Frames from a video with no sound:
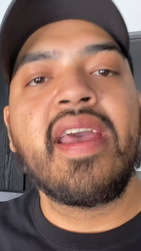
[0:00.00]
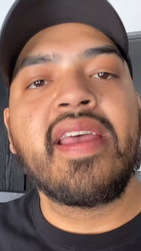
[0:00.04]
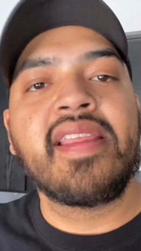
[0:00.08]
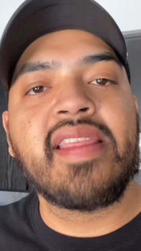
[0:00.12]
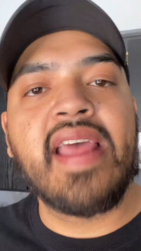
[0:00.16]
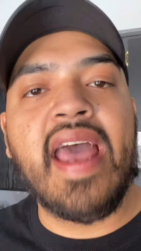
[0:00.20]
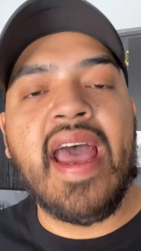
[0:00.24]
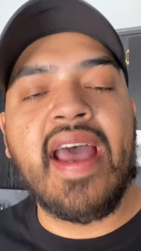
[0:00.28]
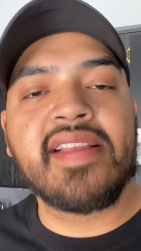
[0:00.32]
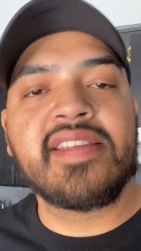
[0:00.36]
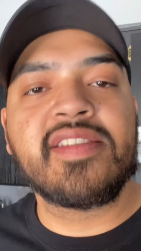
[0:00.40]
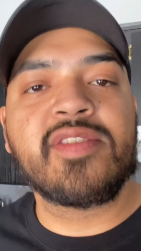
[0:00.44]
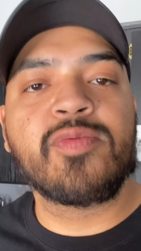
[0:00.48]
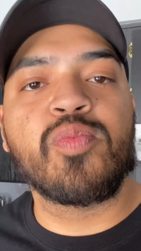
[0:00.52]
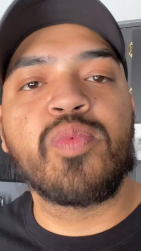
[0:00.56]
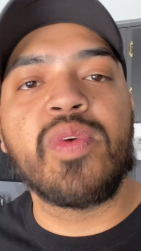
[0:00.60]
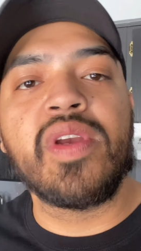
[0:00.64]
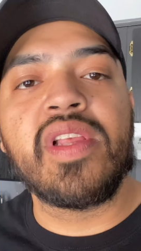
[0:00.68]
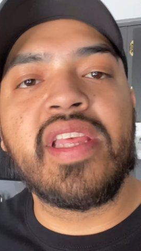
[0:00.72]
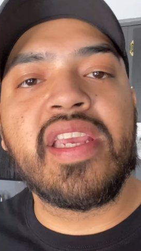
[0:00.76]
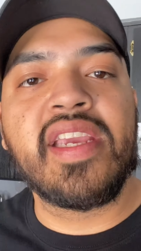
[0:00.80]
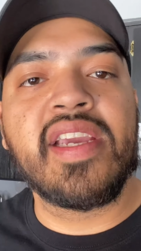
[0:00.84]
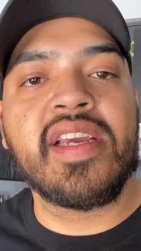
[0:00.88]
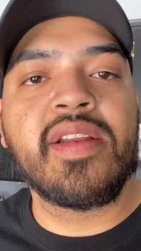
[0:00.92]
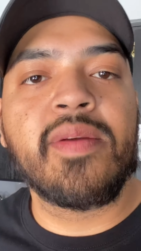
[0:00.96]
That's
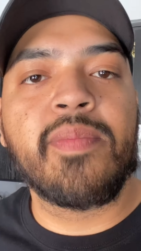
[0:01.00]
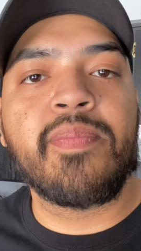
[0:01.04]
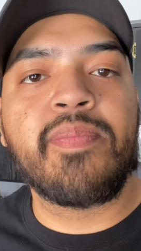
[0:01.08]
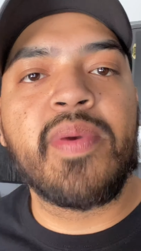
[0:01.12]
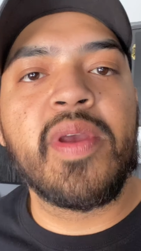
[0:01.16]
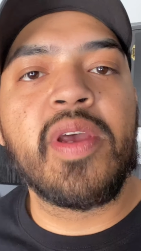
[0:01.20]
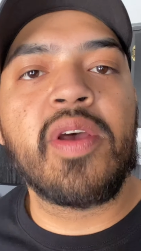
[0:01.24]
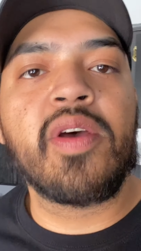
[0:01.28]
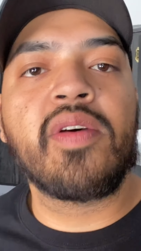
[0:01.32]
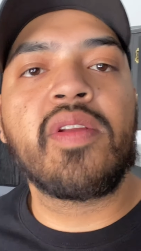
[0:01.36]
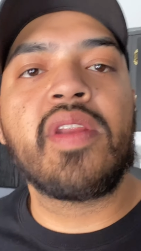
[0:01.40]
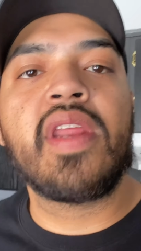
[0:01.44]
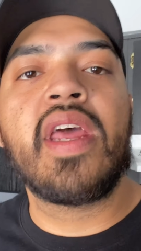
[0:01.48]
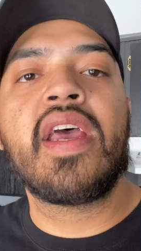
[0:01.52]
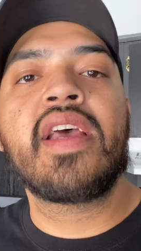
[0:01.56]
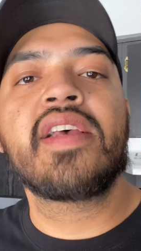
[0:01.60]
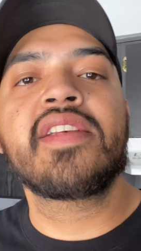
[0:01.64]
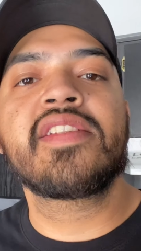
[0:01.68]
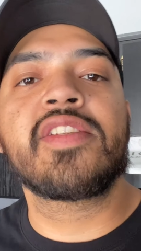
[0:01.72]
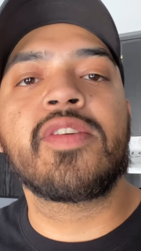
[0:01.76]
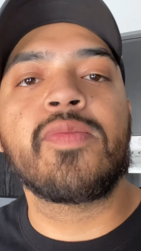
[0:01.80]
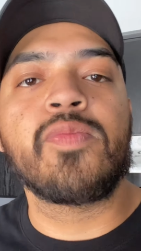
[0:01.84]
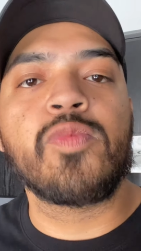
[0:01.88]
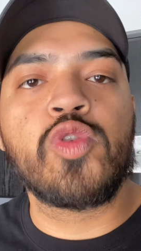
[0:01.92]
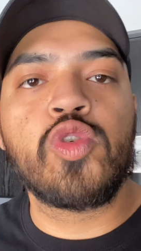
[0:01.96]
really going to build
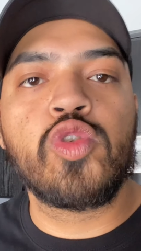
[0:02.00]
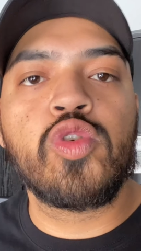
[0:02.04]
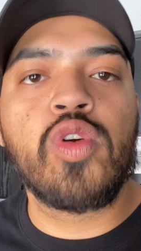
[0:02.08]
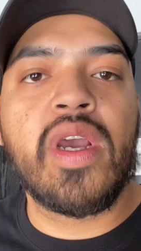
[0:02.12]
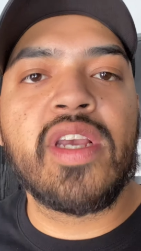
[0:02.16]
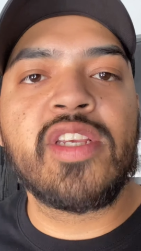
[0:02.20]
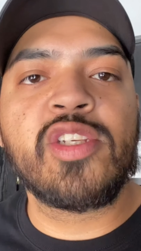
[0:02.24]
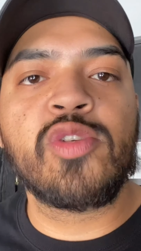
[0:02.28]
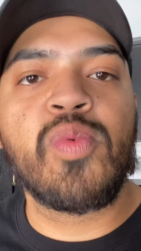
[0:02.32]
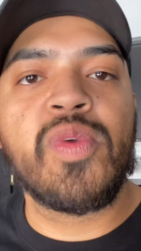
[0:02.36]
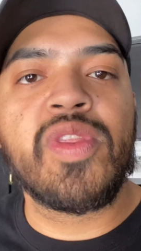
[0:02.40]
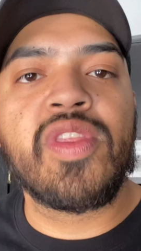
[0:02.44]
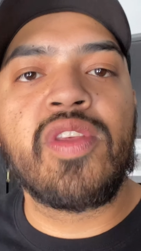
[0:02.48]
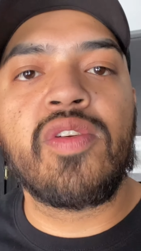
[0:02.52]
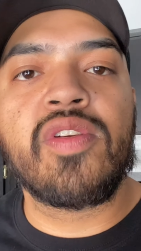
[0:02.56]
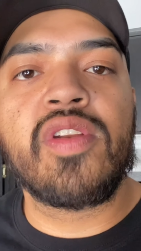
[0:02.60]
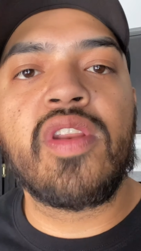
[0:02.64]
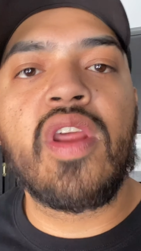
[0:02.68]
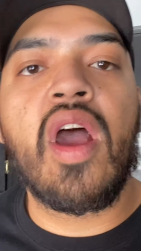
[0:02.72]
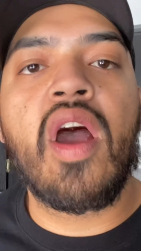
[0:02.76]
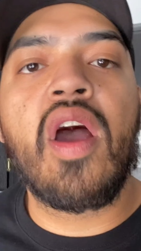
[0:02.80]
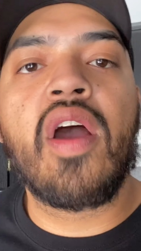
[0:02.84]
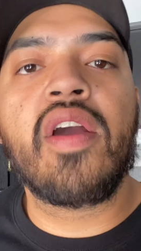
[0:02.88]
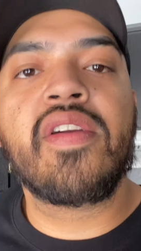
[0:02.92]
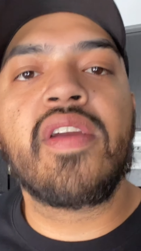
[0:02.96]
some trust with your
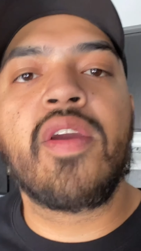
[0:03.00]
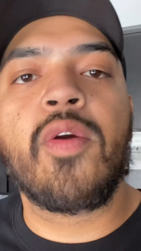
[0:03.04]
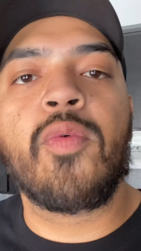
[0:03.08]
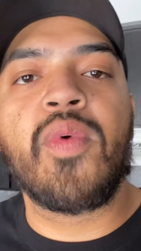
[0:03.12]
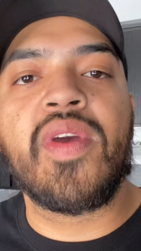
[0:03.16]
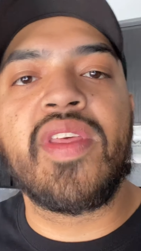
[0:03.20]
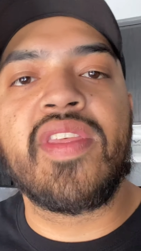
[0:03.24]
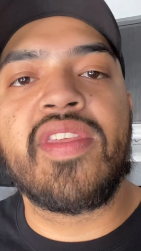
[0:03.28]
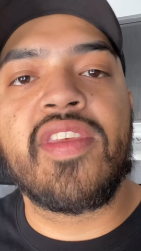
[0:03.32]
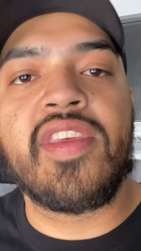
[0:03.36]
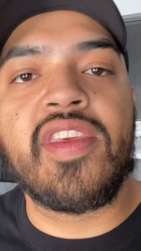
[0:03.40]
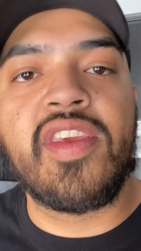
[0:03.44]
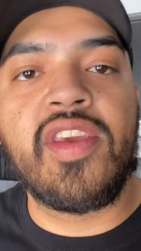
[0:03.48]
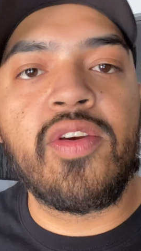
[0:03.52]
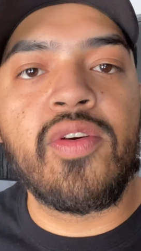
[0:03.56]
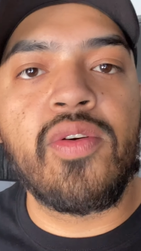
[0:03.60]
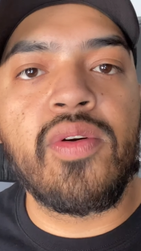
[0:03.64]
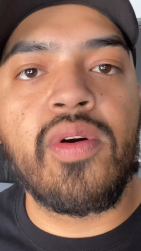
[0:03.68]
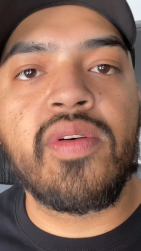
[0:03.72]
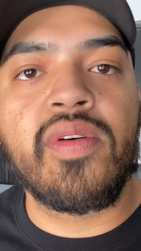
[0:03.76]
dog, with you,